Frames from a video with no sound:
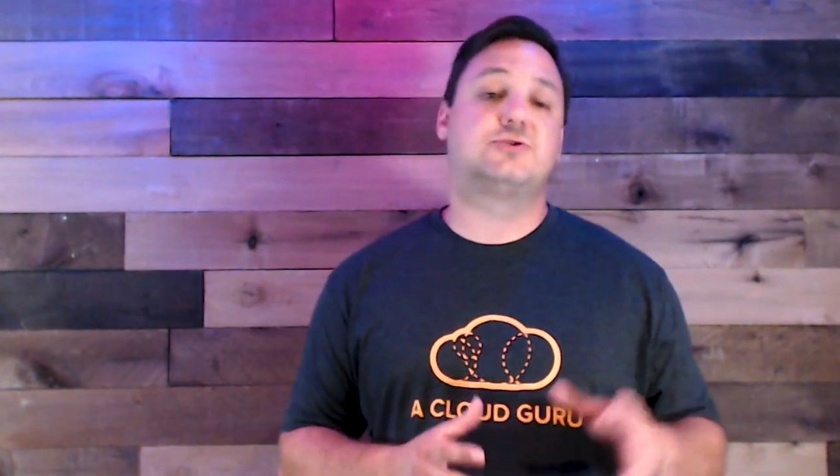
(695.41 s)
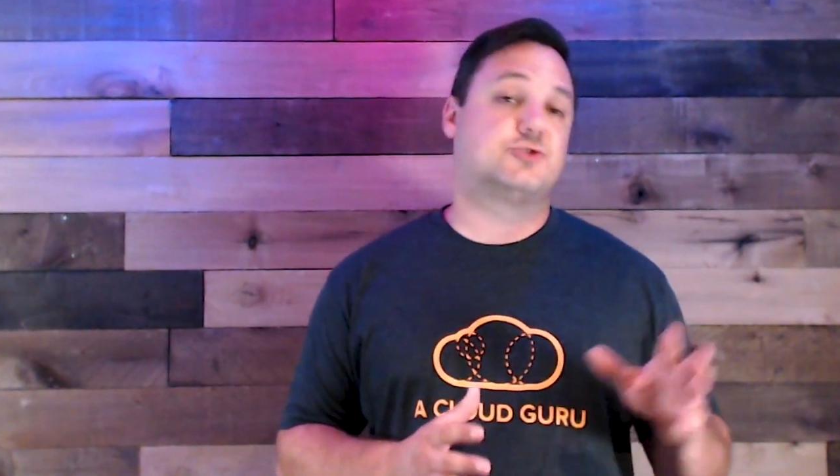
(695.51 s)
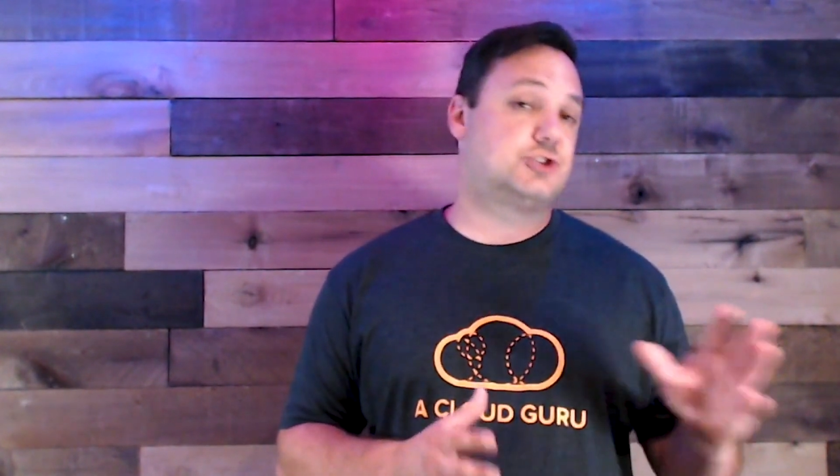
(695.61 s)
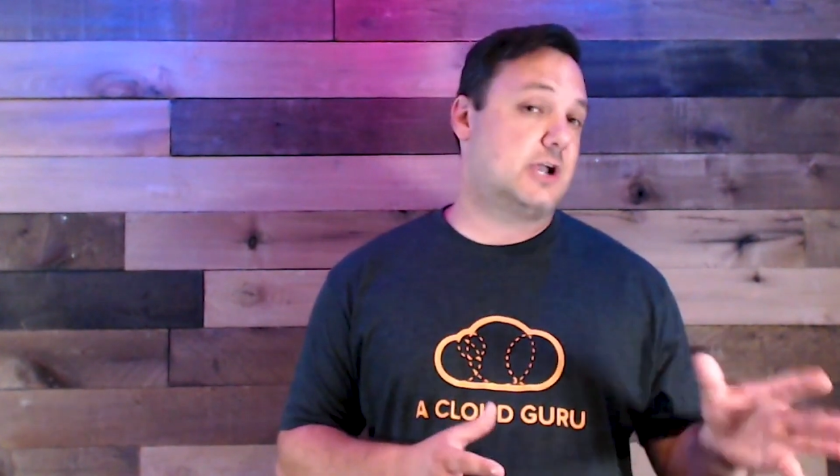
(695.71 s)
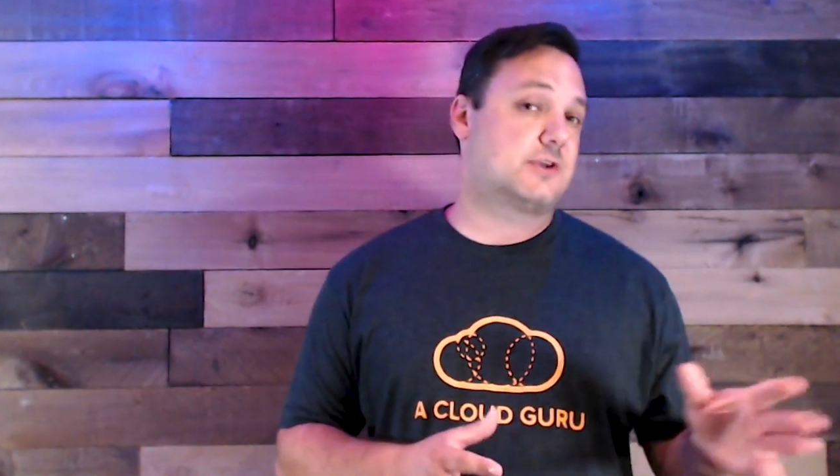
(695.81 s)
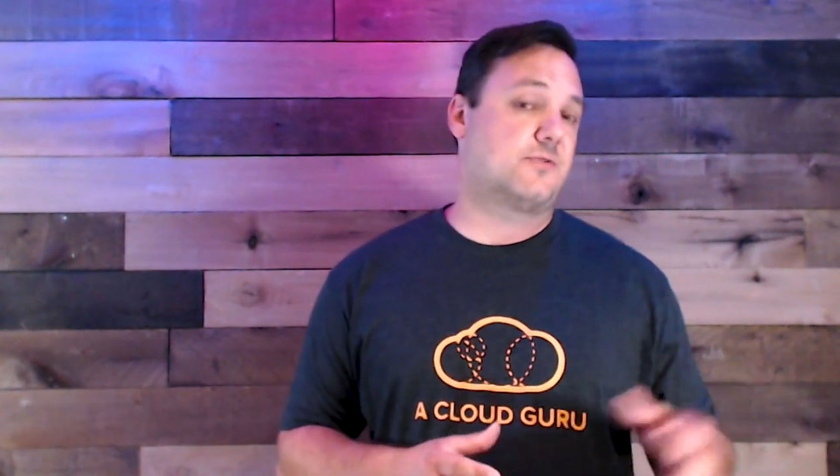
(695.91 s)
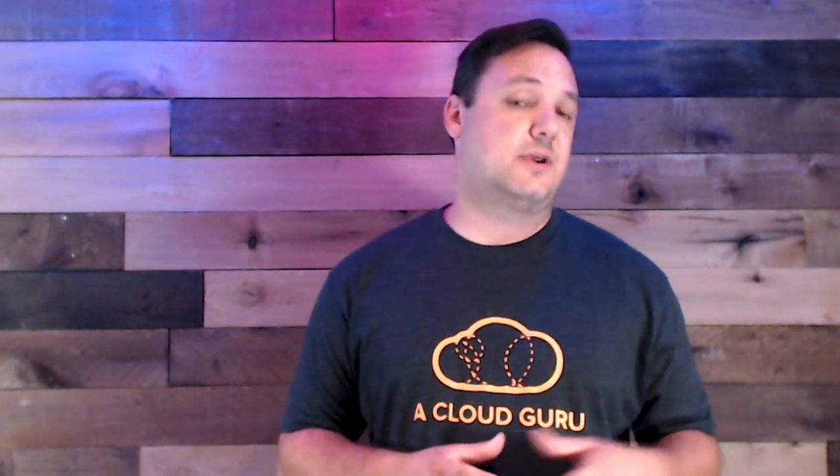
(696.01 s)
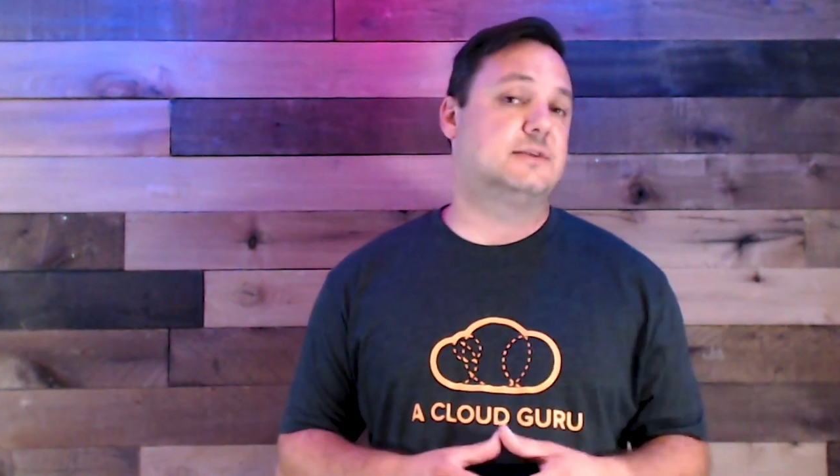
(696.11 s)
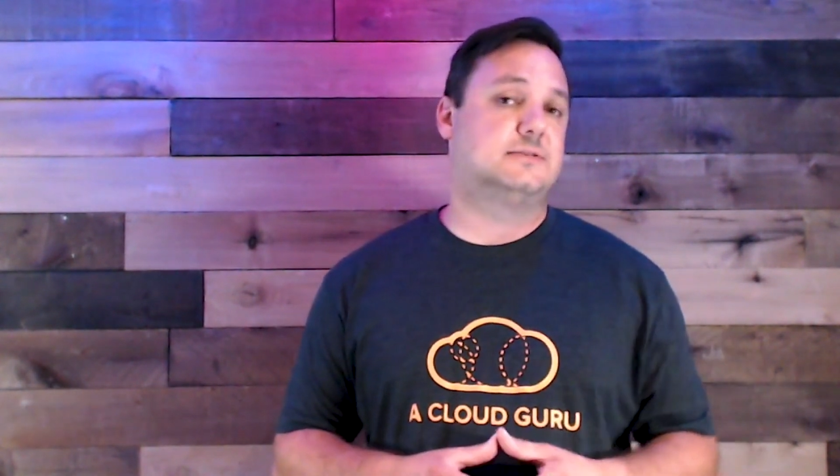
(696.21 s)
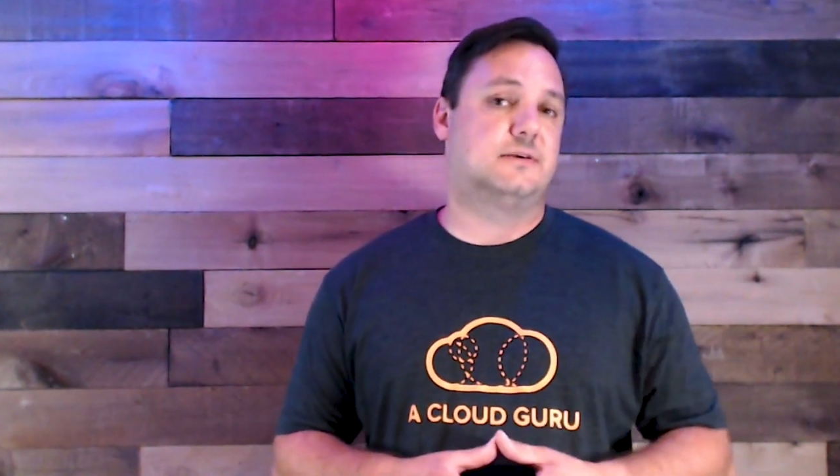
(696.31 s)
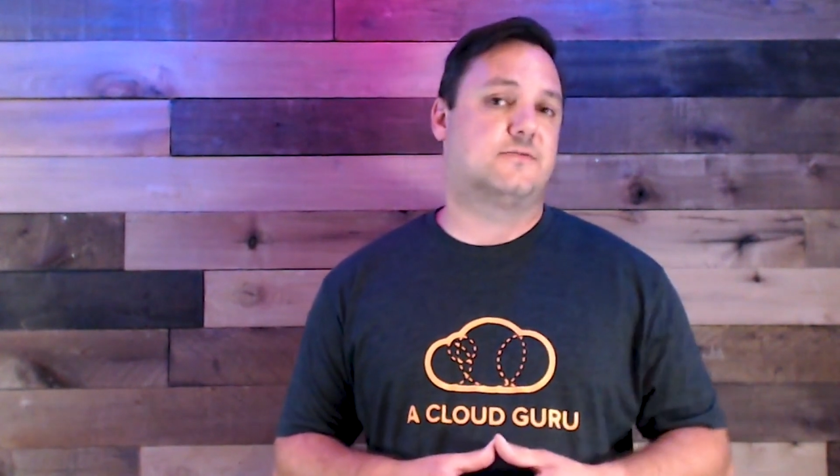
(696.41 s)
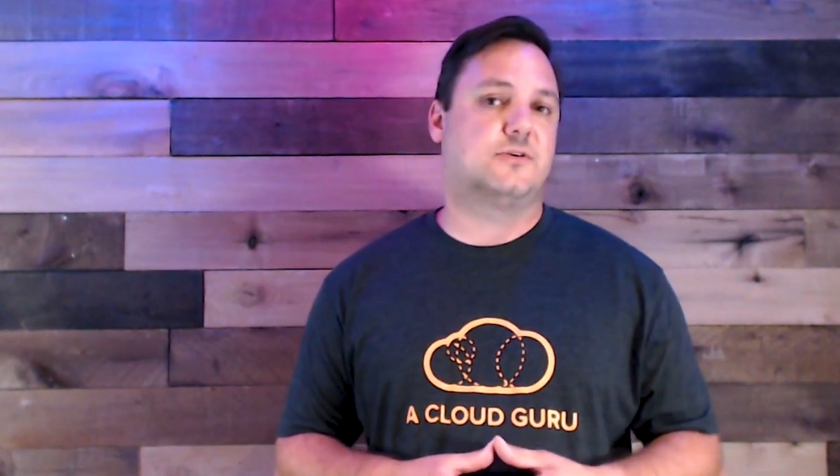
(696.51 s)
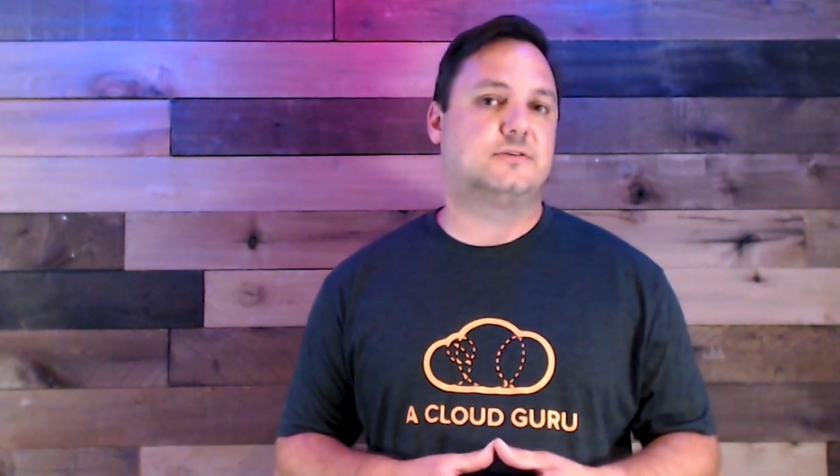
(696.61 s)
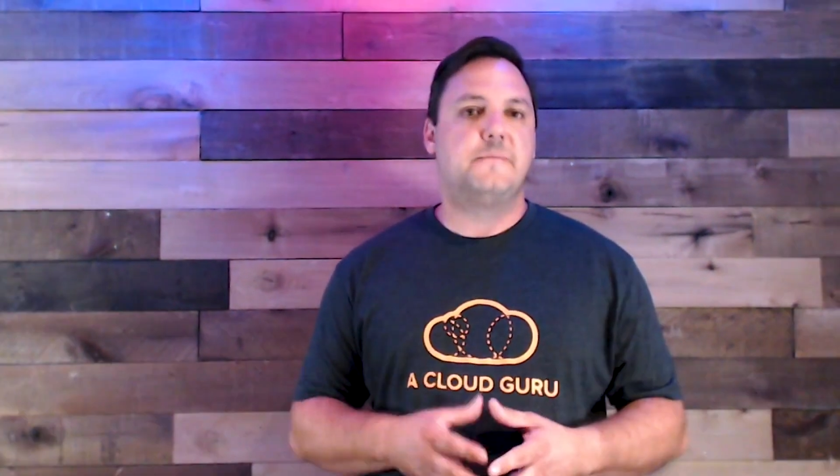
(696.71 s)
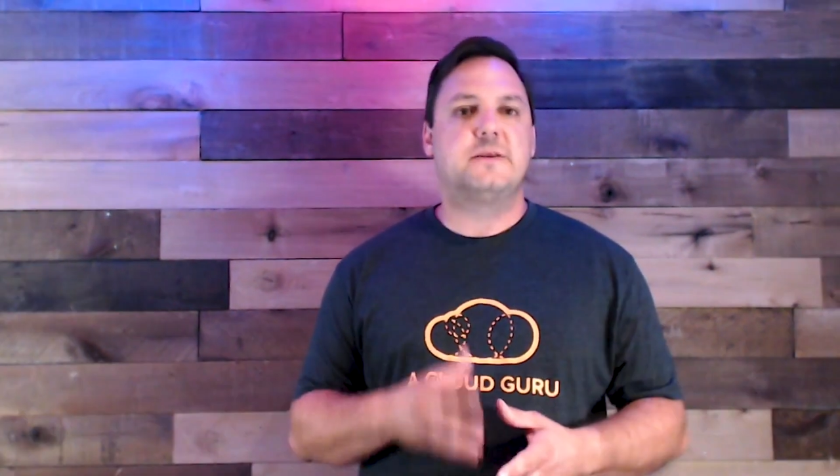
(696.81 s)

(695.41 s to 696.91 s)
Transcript: trajectory is different.